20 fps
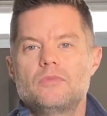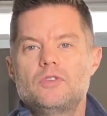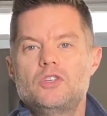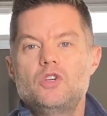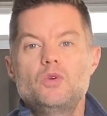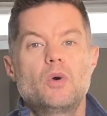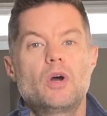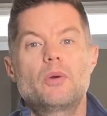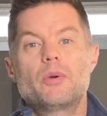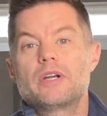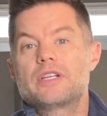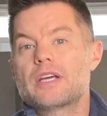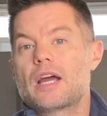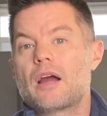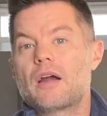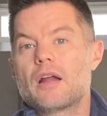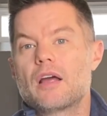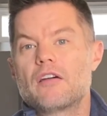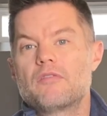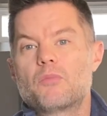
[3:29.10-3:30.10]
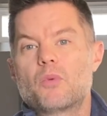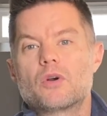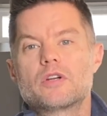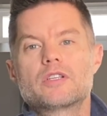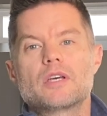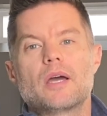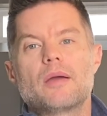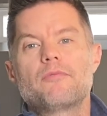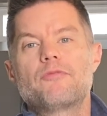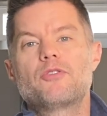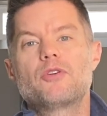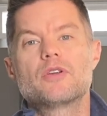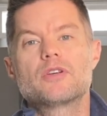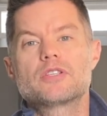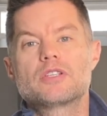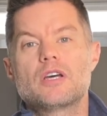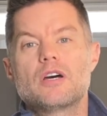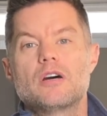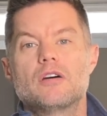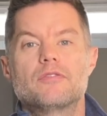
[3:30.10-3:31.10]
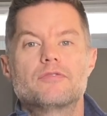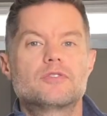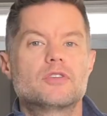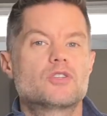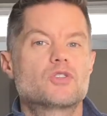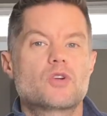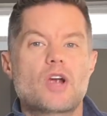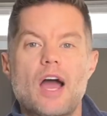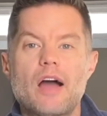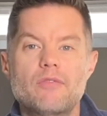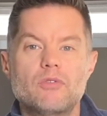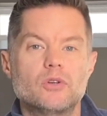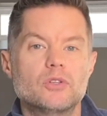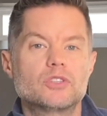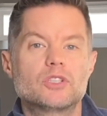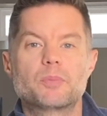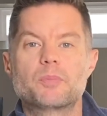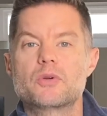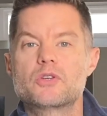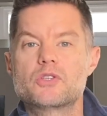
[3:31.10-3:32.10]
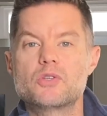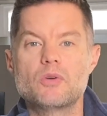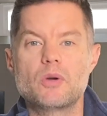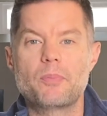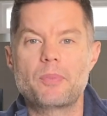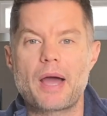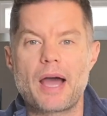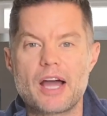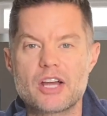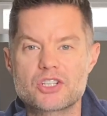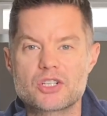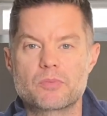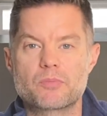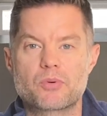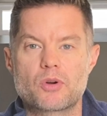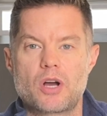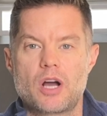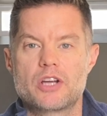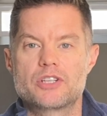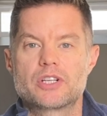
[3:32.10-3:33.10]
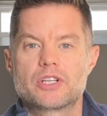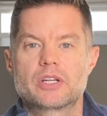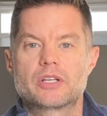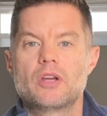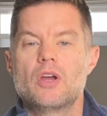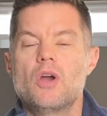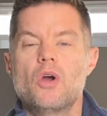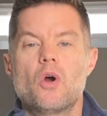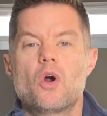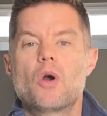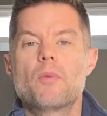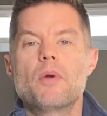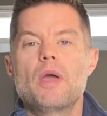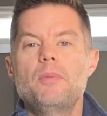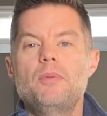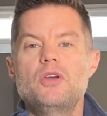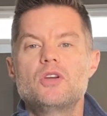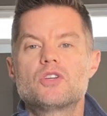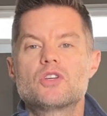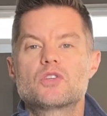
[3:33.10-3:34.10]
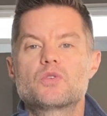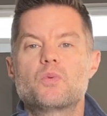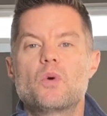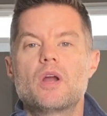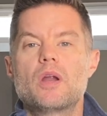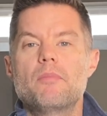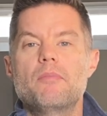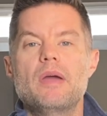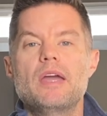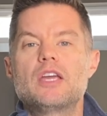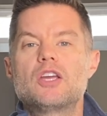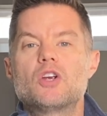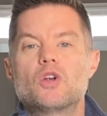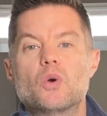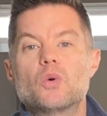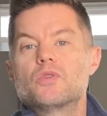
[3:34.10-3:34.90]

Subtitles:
Do you want to retire to have more time for yourself, to travel, to pursue a passion project, or maybe you just want to make your own